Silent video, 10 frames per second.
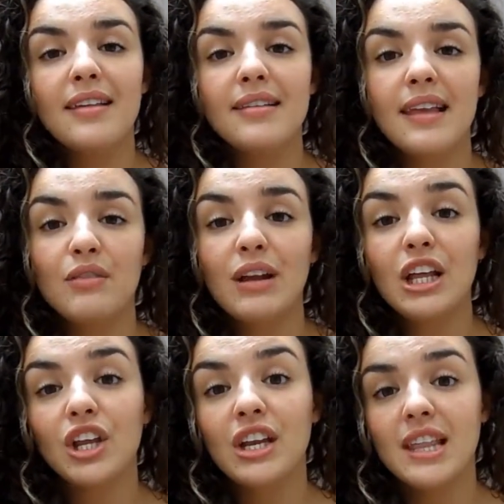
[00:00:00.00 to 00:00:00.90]
that's in
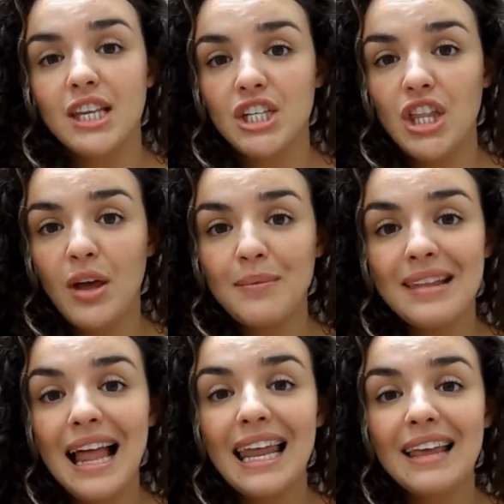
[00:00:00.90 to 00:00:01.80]
really good condition that
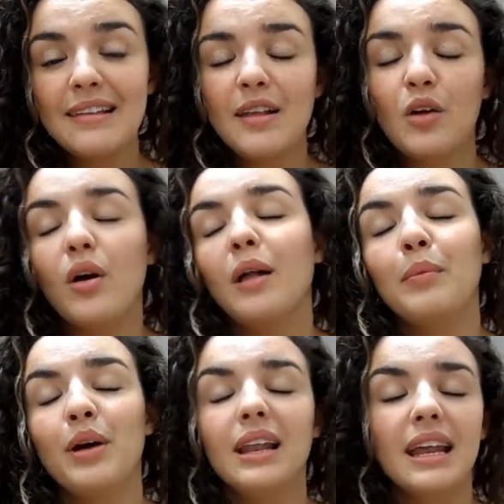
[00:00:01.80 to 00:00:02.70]
I'm selling, so
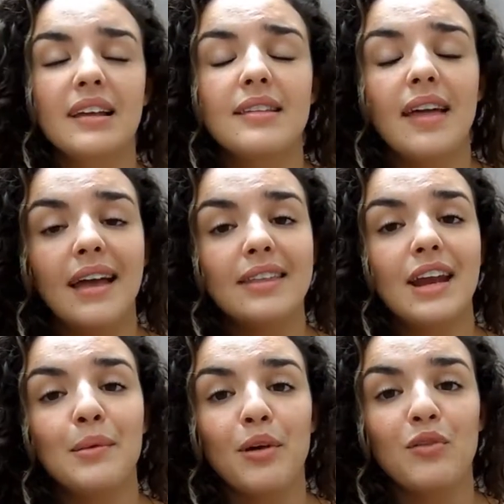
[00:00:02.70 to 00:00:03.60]
I'll put a link to that in
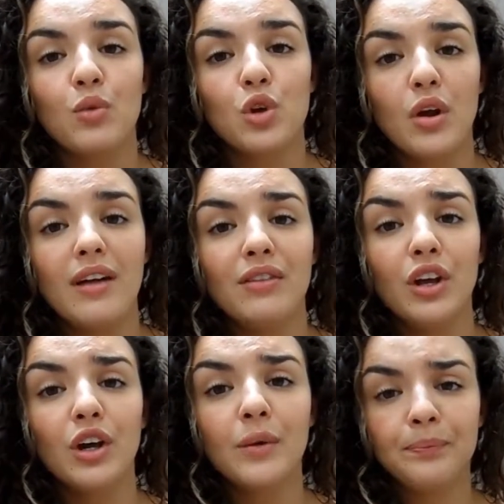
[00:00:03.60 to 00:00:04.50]
the down bar if you want to go and have
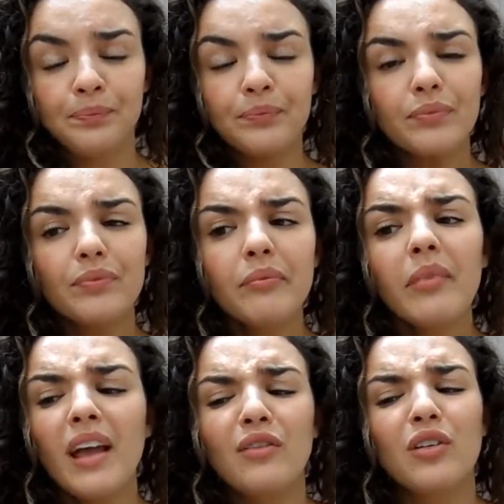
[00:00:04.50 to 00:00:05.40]
a look.
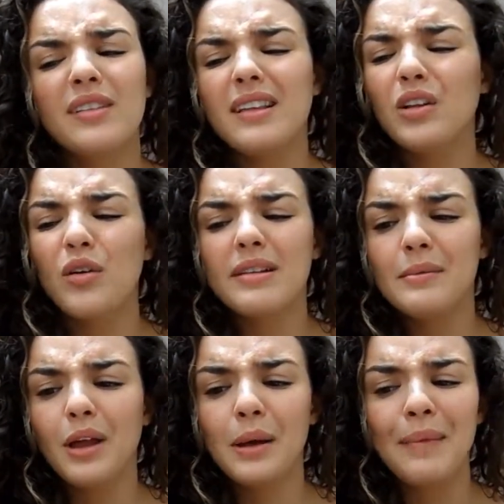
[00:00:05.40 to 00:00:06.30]
I've still got
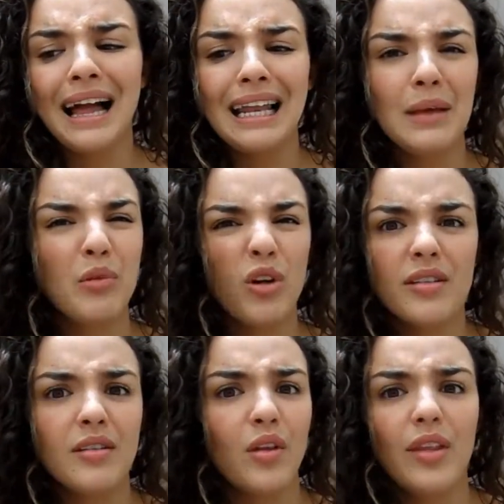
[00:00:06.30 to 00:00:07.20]
some like MAC lip
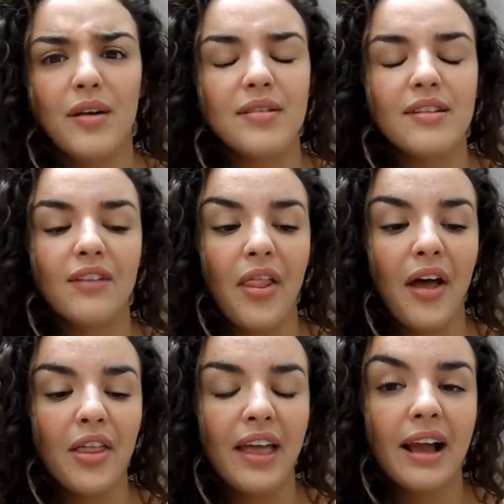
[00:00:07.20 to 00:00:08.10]
glosses on there and stuff like
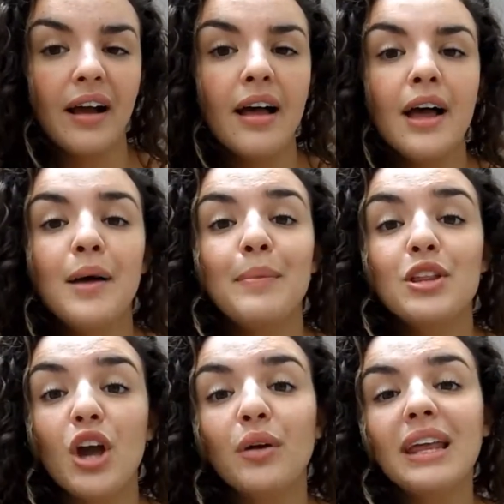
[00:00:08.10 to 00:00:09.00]
that, I think.
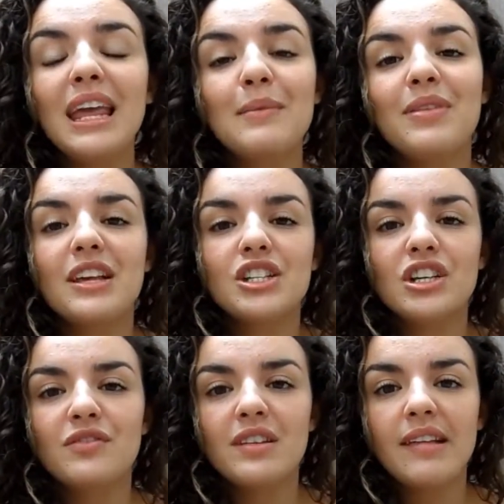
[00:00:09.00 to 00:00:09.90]
But don't keep things
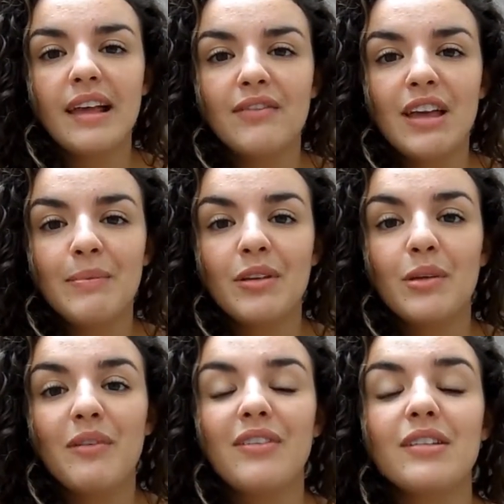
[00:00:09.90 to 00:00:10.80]
just for the sake of keeping
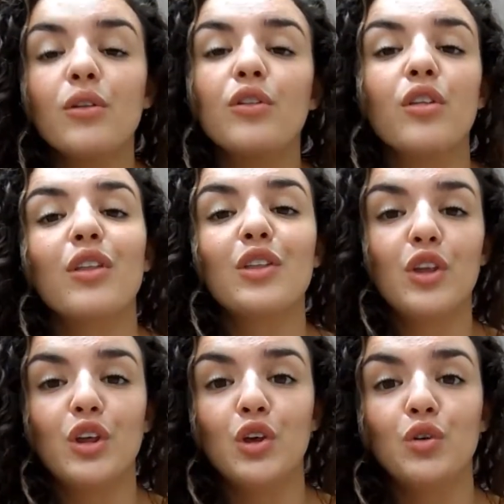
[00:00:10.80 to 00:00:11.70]
them. If it's not something
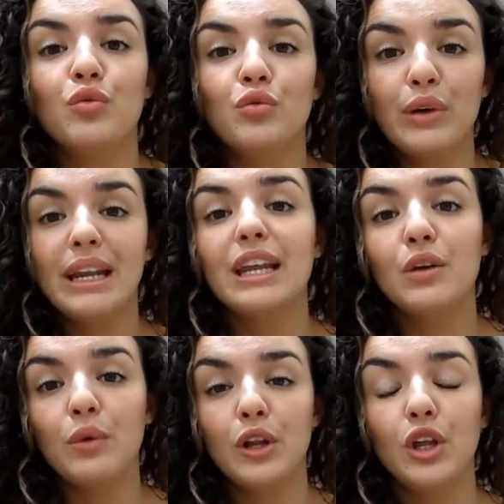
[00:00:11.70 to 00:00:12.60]
that you
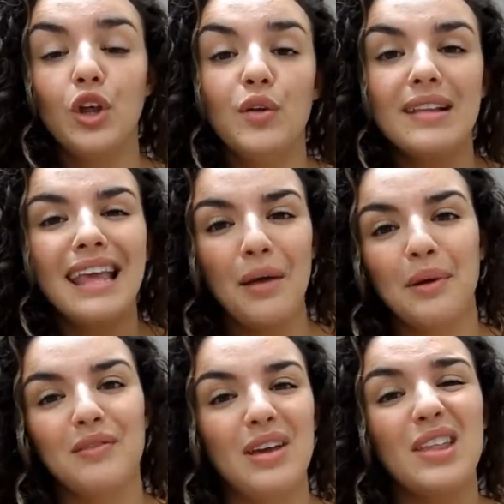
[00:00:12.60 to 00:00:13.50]
really will use, get
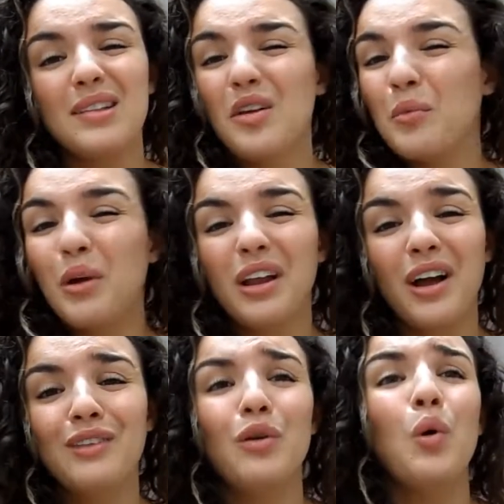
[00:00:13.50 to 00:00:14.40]
rid of it. There's no point in
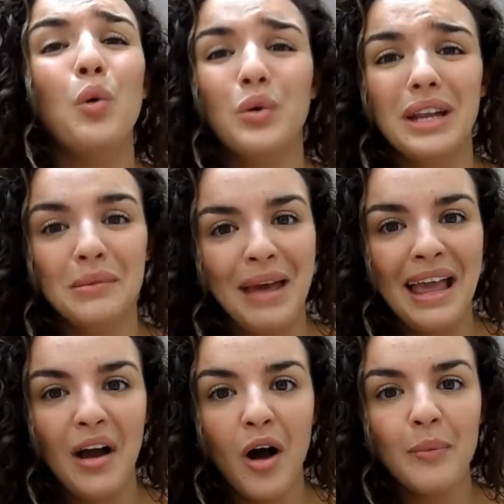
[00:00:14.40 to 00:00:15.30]
kind of hoarding
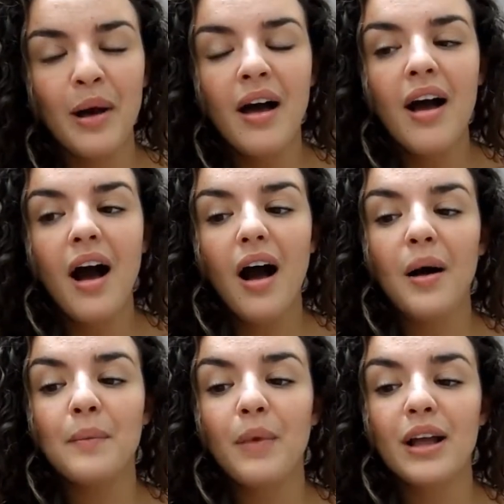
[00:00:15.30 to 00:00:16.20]
makeup.
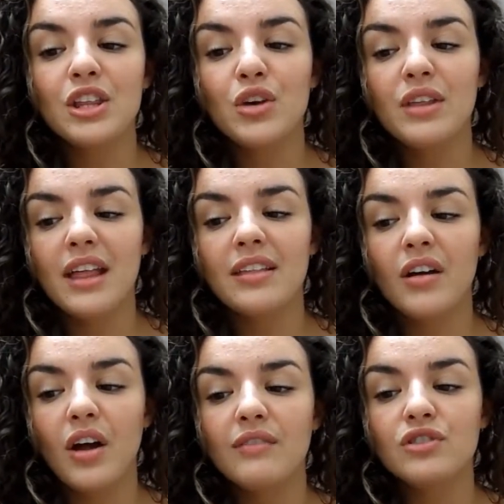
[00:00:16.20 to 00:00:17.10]
I do tend
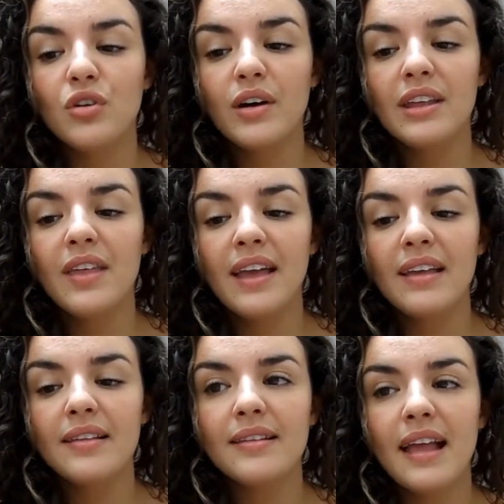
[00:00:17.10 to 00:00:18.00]
to kind of try
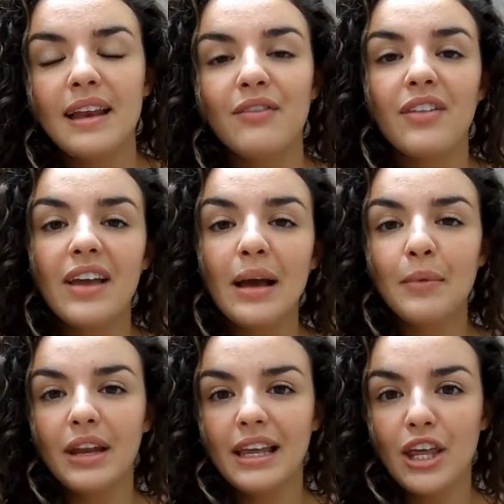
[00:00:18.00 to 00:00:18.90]
things, and if I think
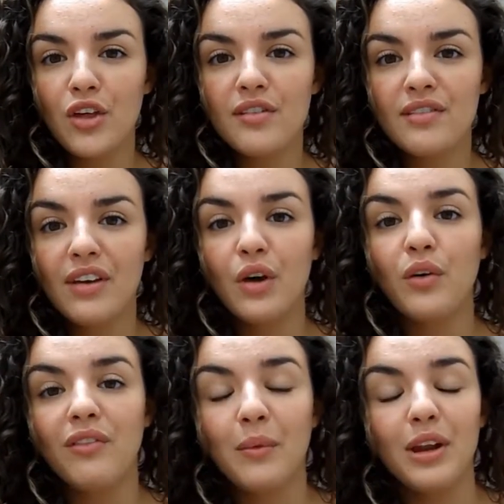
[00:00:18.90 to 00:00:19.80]
I'm going to get use of it,
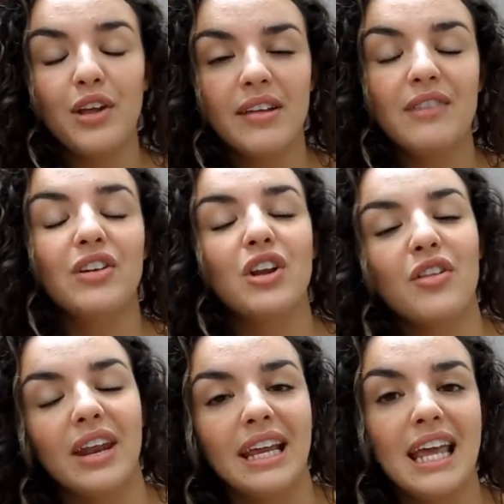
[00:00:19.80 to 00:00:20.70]
or if I'm going to use it in a
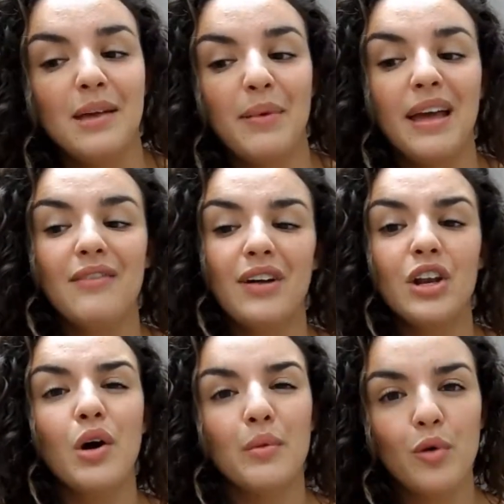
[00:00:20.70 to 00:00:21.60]
video, then I keep it. If
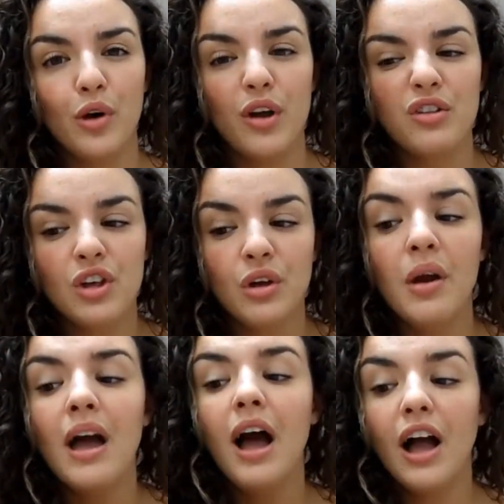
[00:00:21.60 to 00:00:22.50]
I know I'm not going
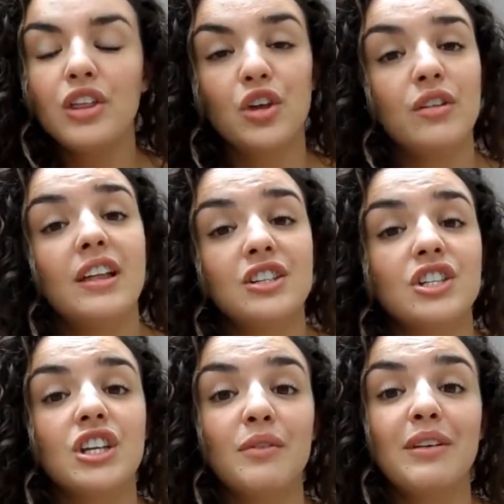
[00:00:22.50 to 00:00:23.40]
to, I do tend
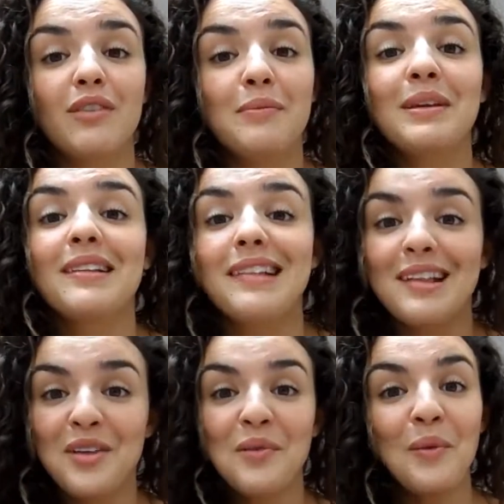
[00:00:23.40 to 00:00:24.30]
to just get rid of it because
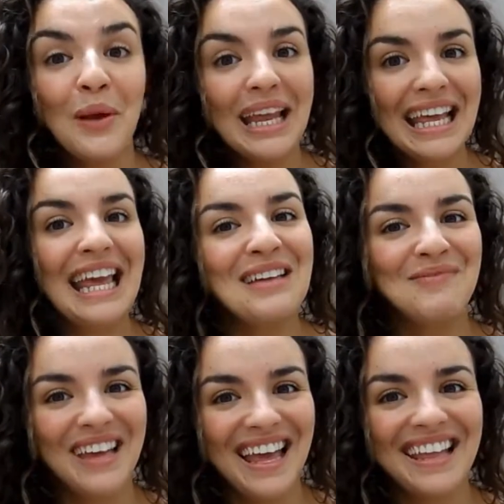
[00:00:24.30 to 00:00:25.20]
there's no point in
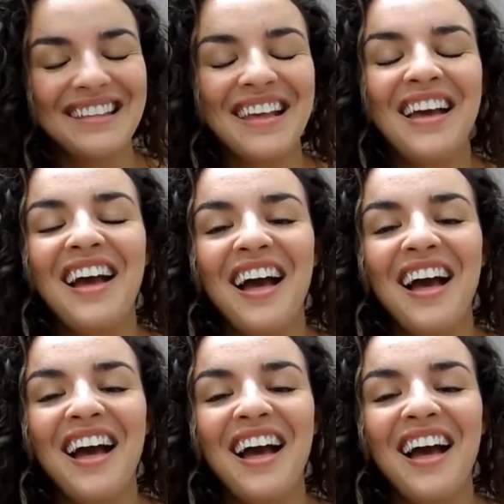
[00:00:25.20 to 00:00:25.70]
keeping it.